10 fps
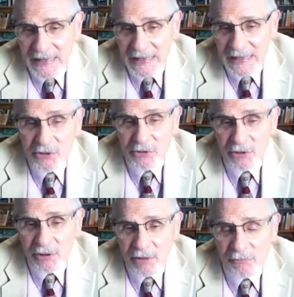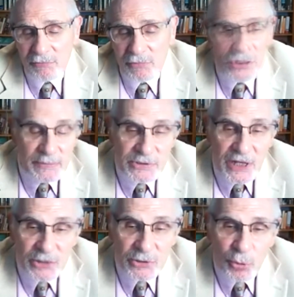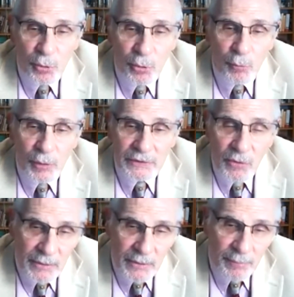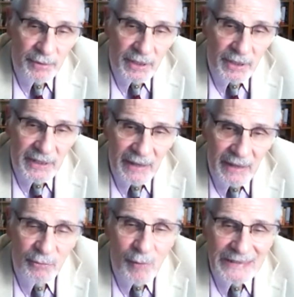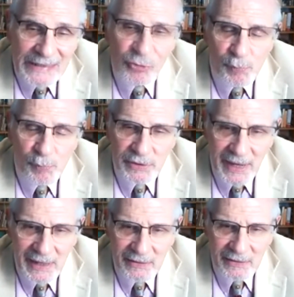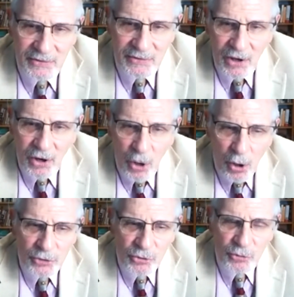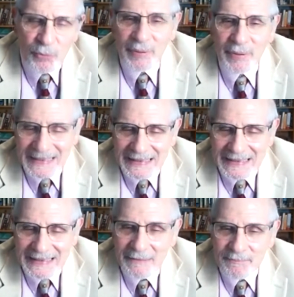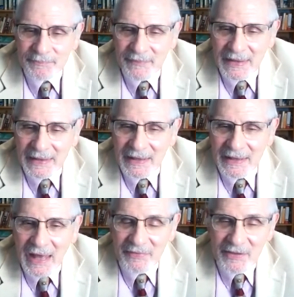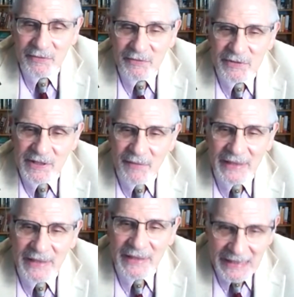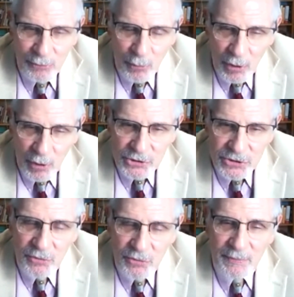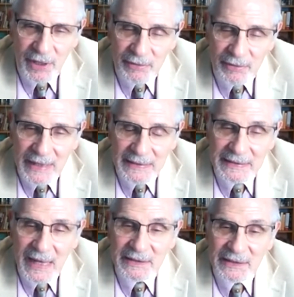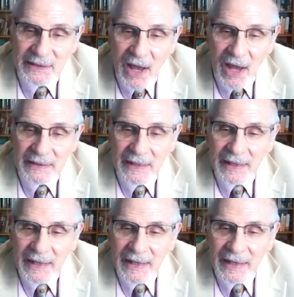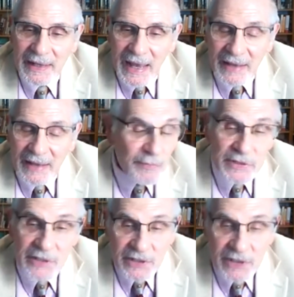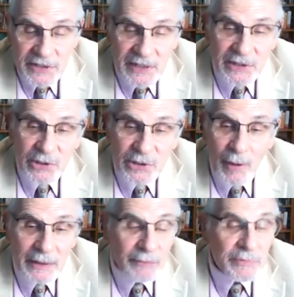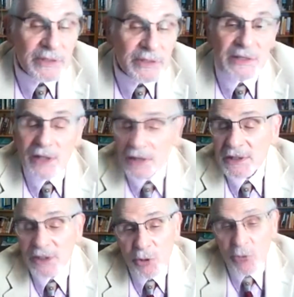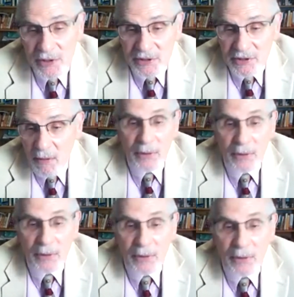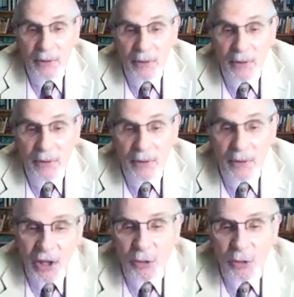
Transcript: is regime change, or what Tony Blair came, the right to protect, R2P. And this was something he launched, Tony Blair, in 1999. And this was discussed at the UN, it was discussed in the US military.